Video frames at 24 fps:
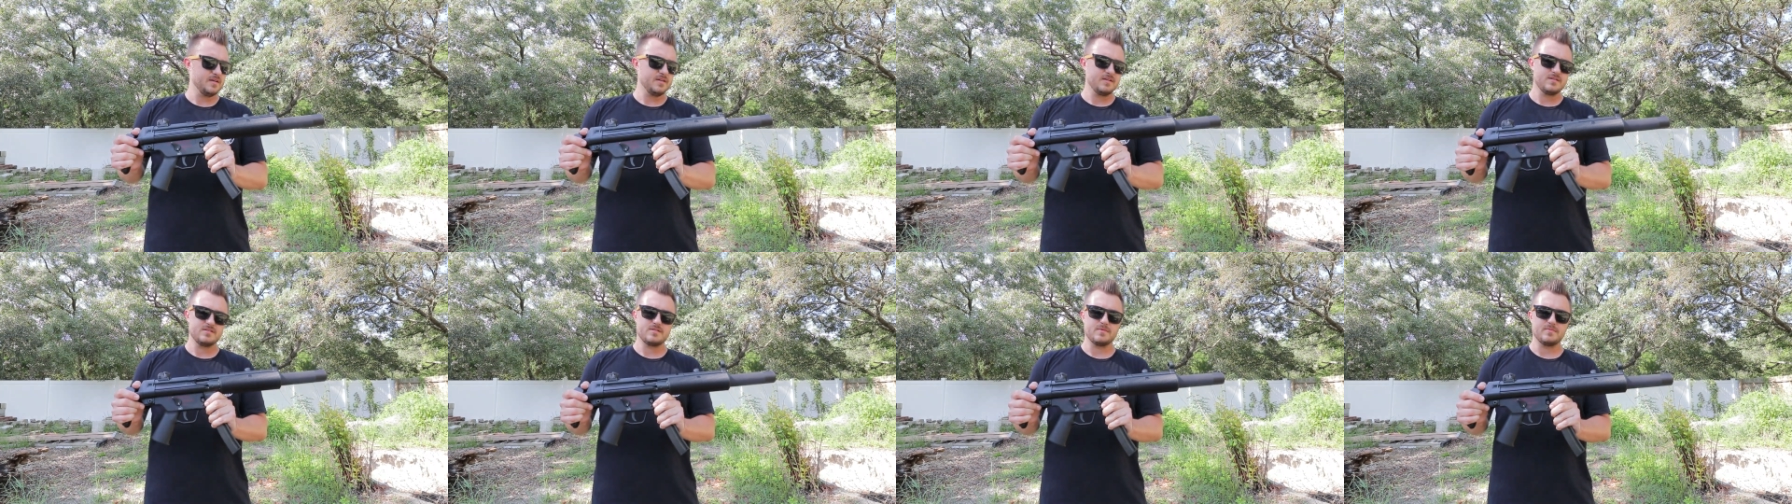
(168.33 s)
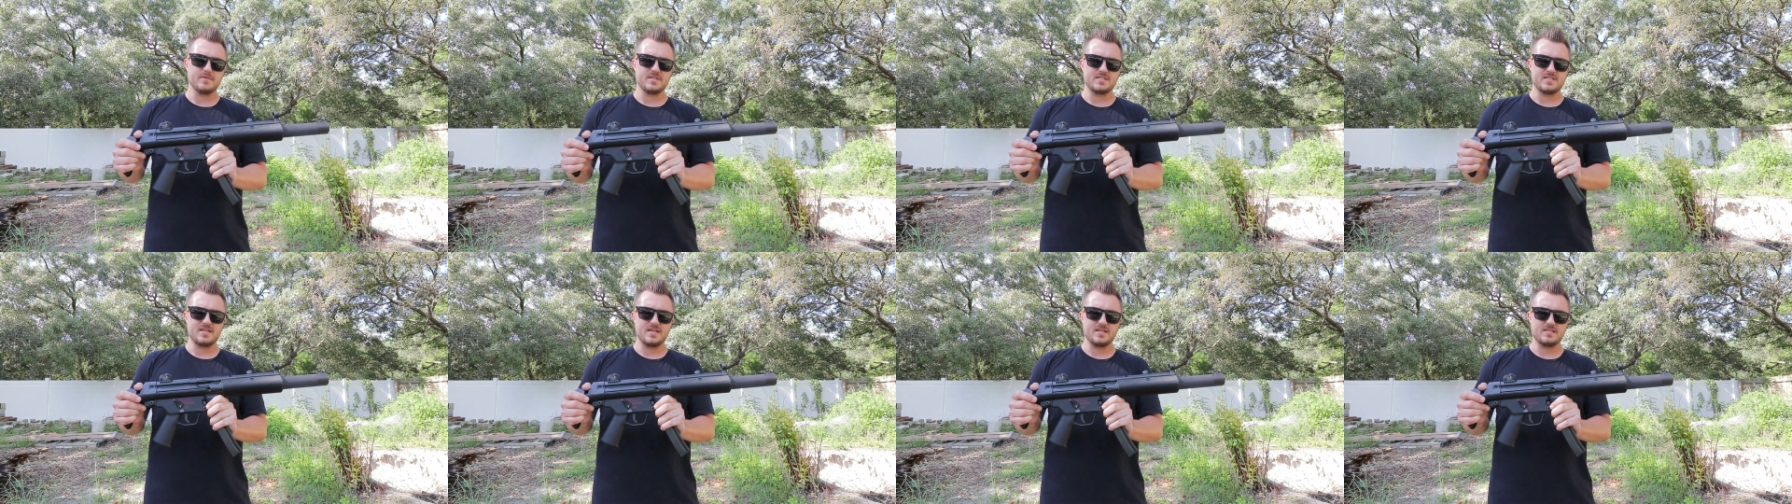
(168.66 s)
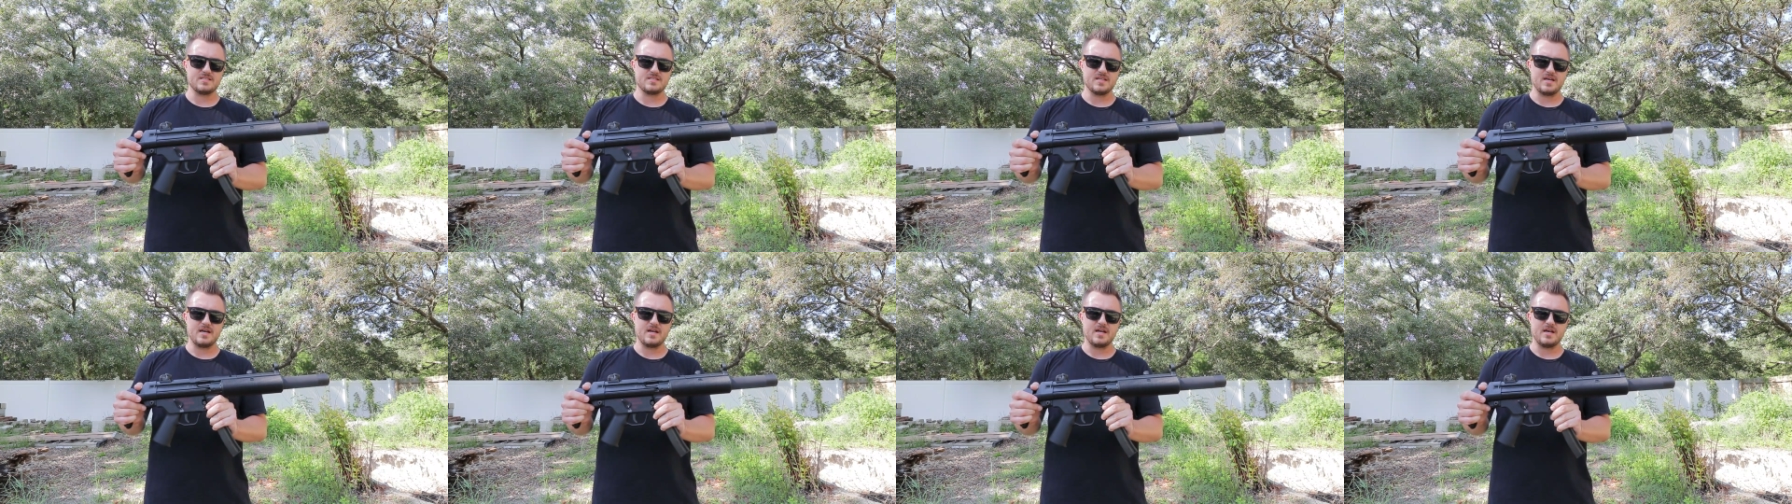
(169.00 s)
So I'm going to
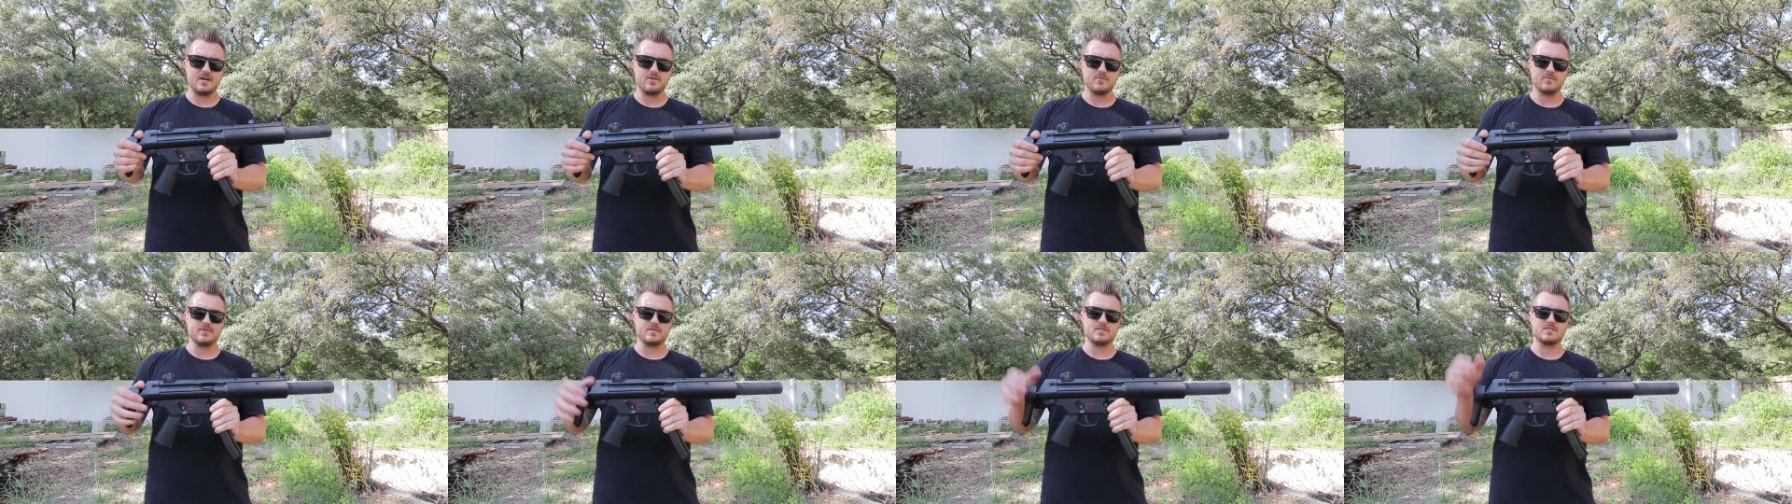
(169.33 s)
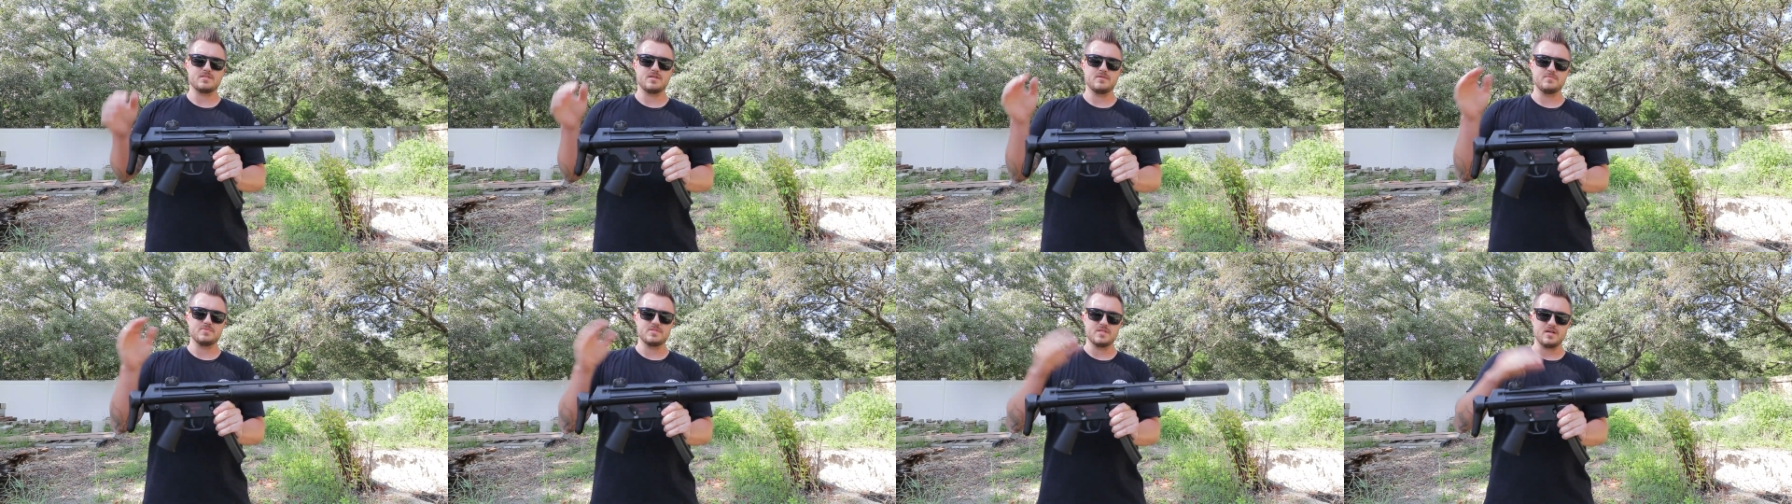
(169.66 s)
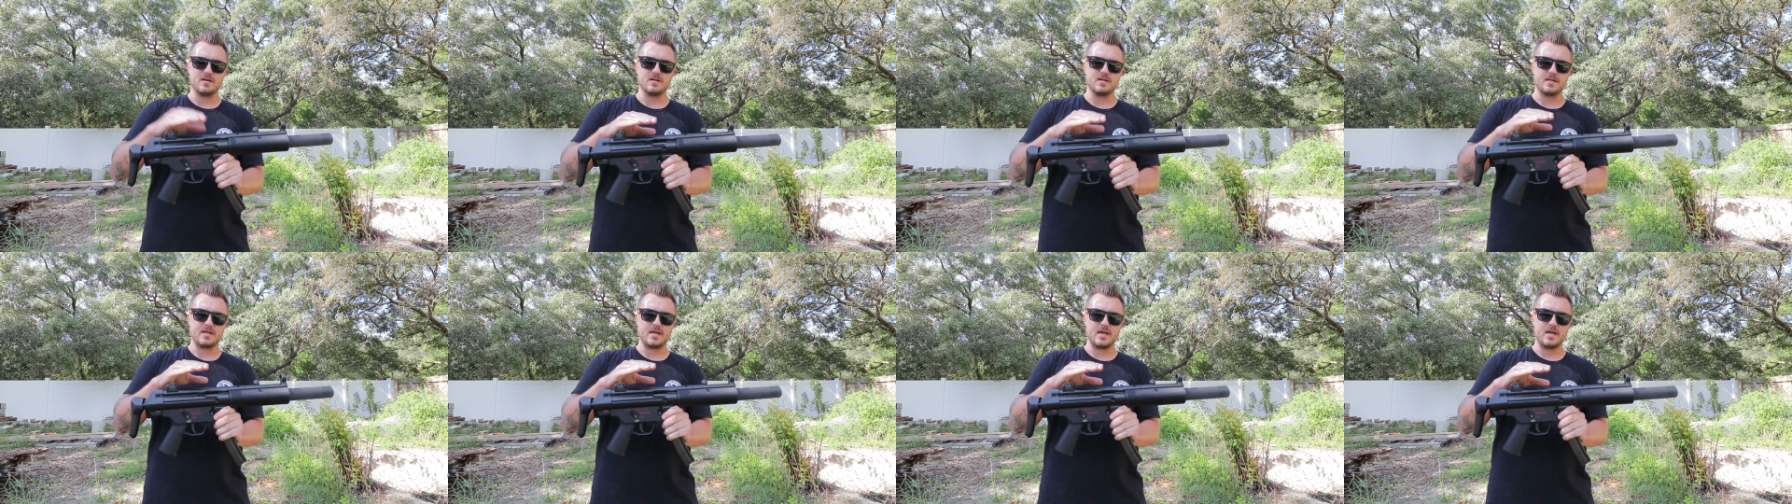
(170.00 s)
test that out with
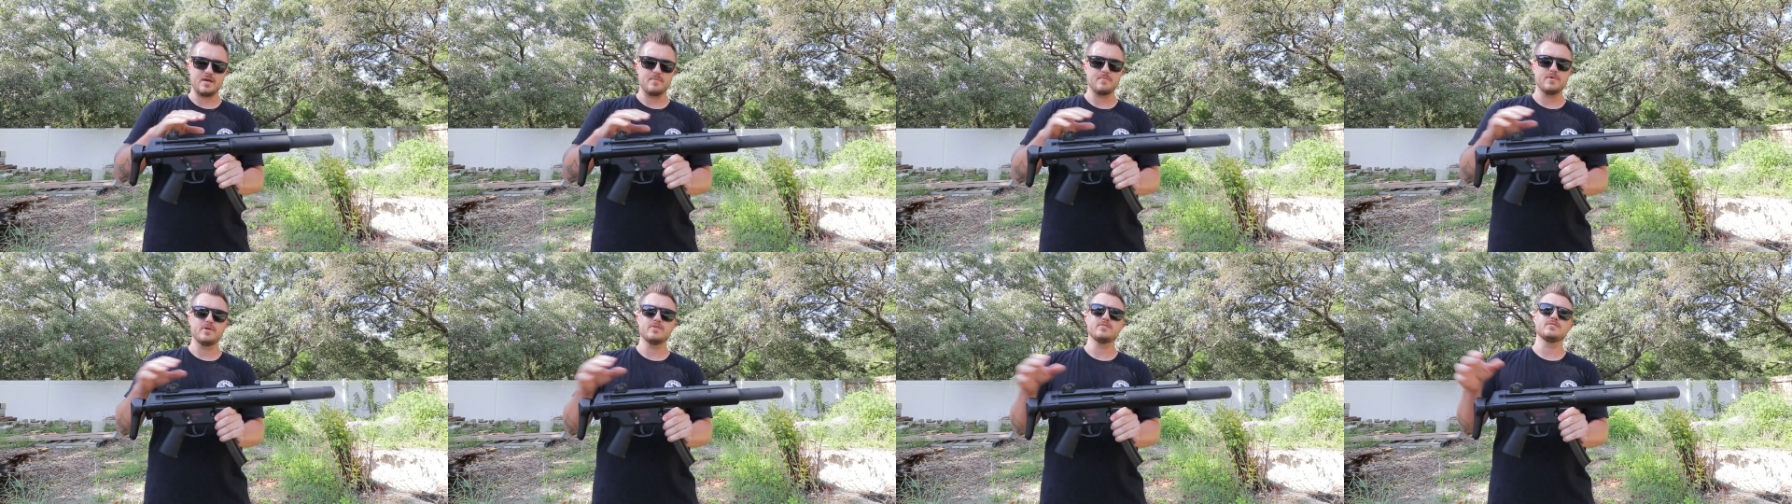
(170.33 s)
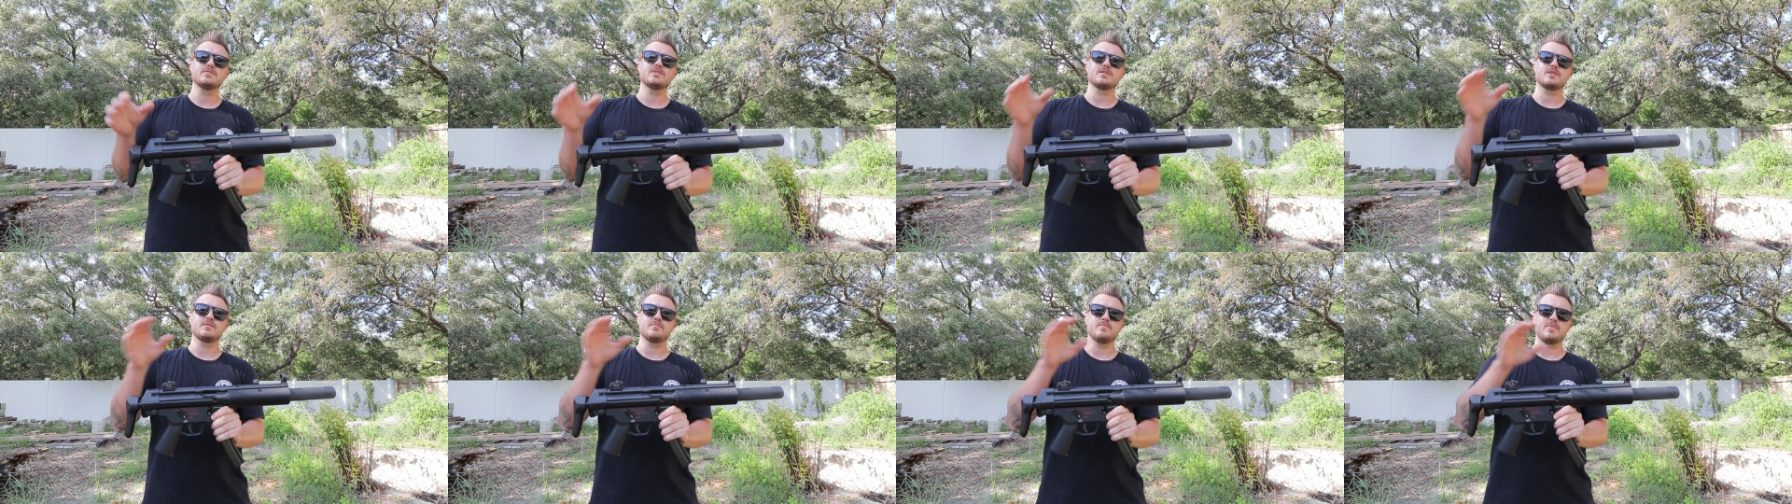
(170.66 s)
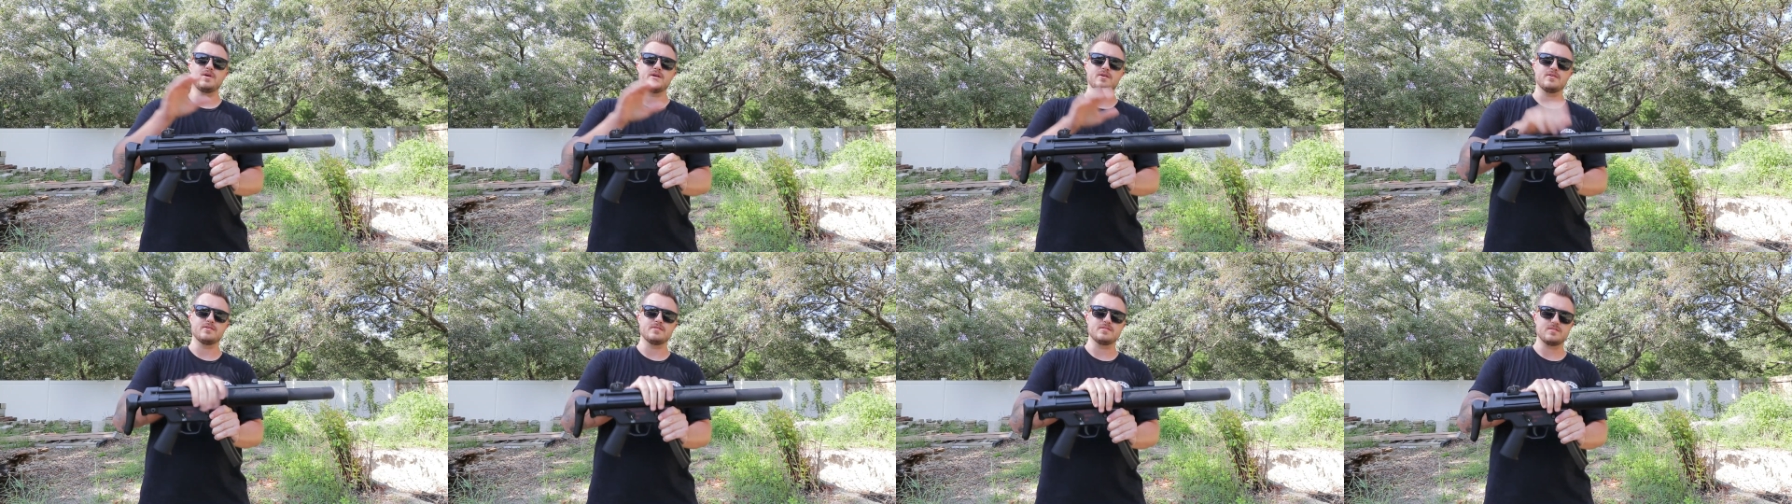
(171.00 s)
subsonic ammo to
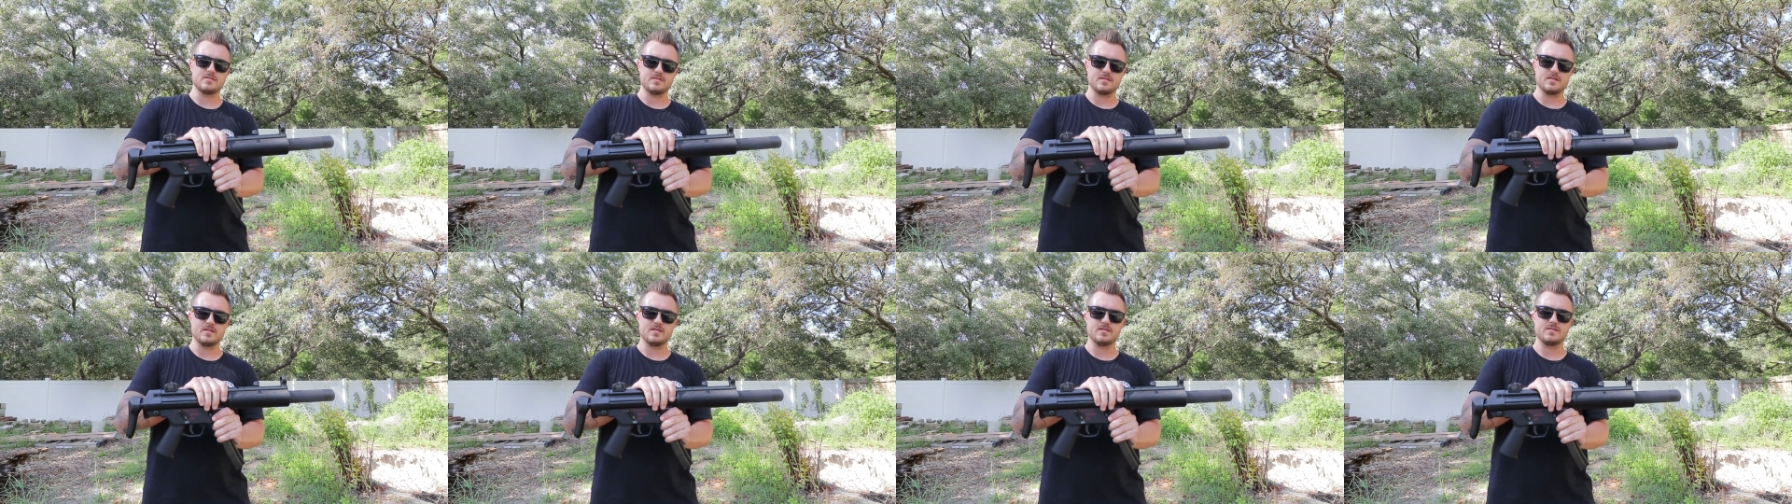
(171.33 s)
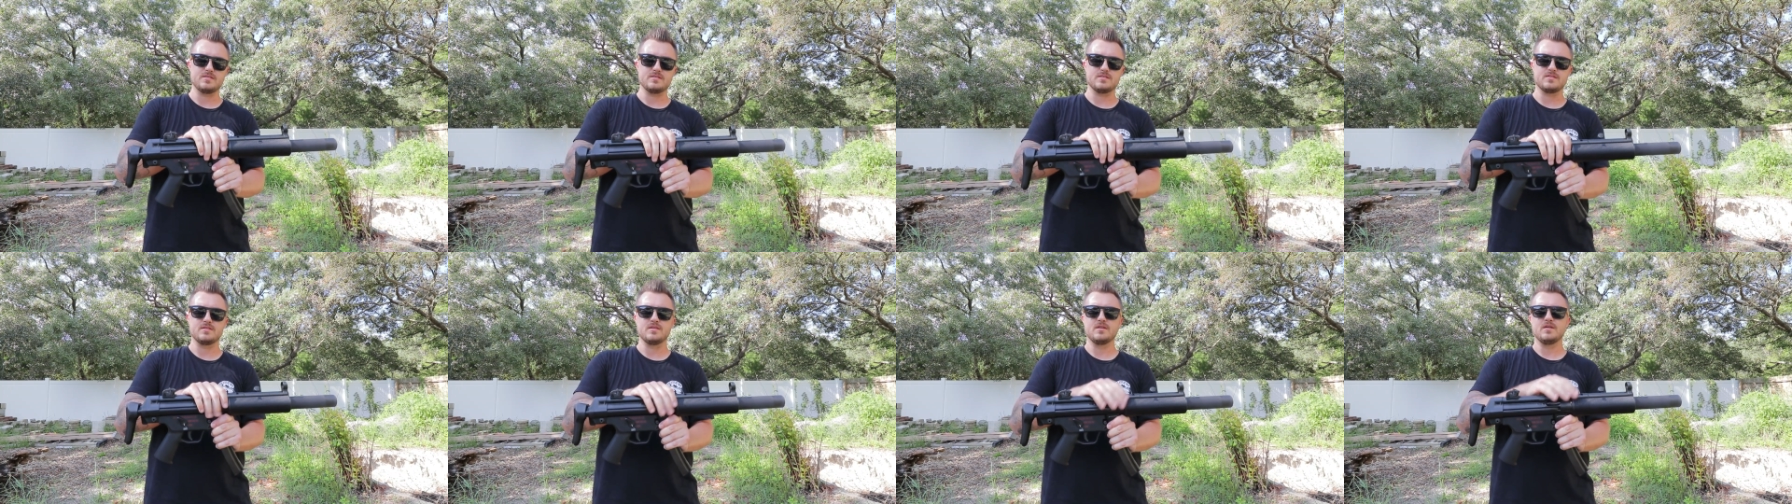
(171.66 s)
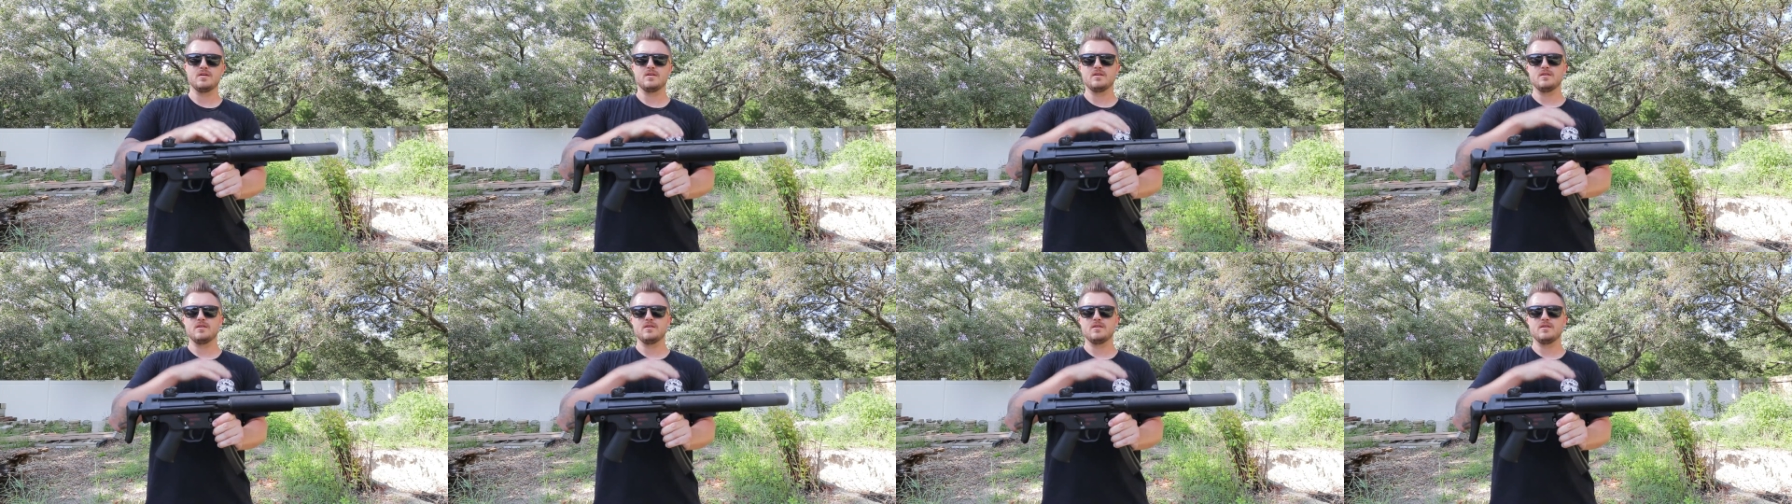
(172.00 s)
compare it to this